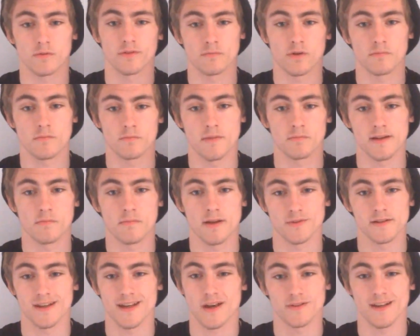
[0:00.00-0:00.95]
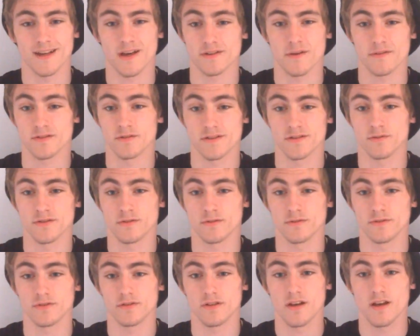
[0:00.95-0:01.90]
from mental health
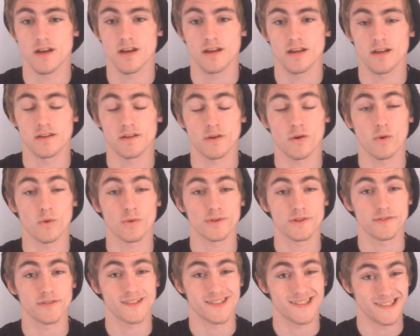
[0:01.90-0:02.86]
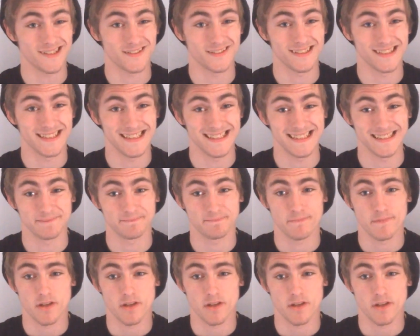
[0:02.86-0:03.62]
issues in the course of a single year.